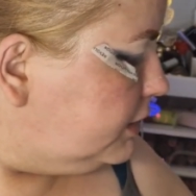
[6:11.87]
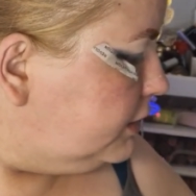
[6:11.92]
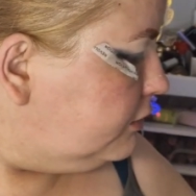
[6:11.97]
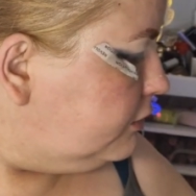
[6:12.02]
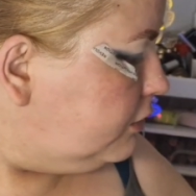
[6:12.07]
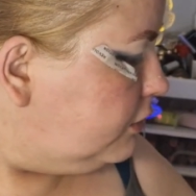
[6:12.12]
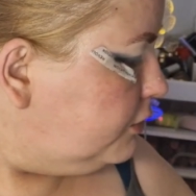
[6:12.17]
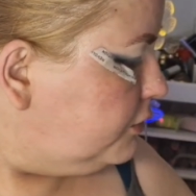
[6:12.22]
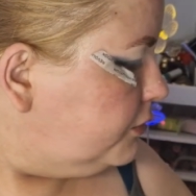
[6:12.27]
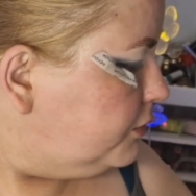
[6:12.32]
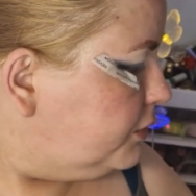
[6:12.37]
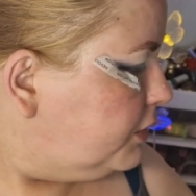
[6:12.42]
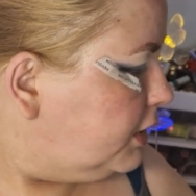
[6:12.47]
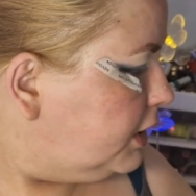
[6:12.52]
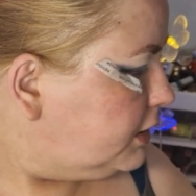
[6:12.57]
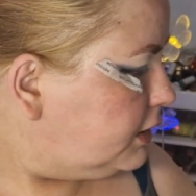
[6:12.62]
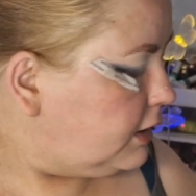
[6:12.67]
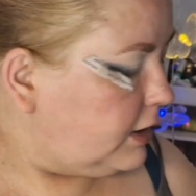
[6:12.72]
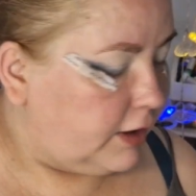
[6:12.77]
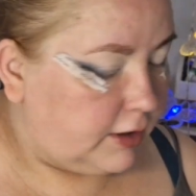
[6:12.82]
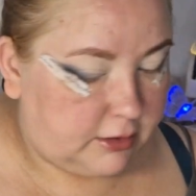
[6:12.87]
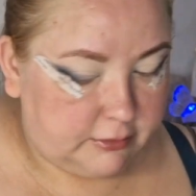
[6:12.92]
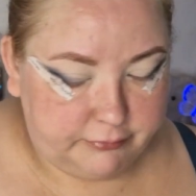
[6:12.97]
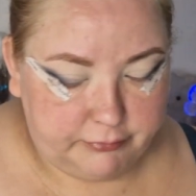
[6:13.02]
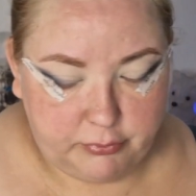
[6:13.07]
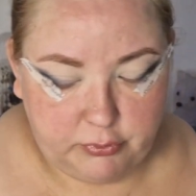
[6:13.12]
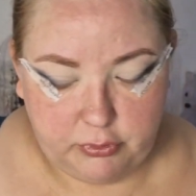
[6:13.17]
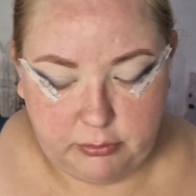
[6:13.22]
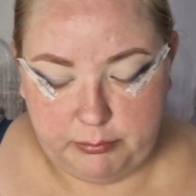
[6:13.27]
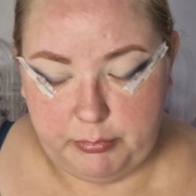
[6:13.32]
you know, not like a
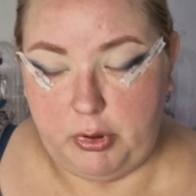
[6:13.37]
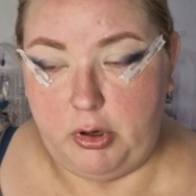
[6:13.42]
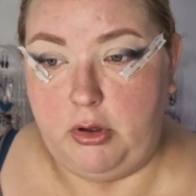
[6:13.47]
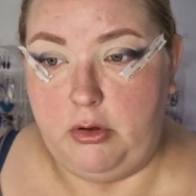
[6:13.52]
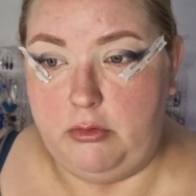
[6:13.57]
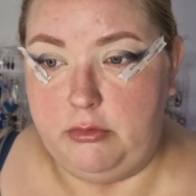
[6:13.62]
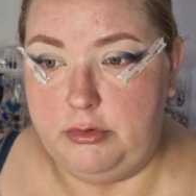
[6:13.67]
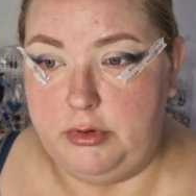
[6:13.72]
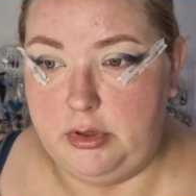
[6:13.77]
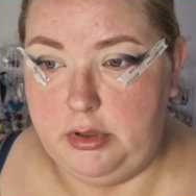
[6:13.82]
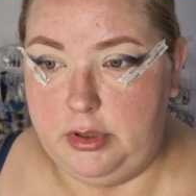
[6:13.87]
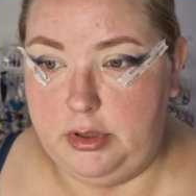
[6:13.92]
full-blown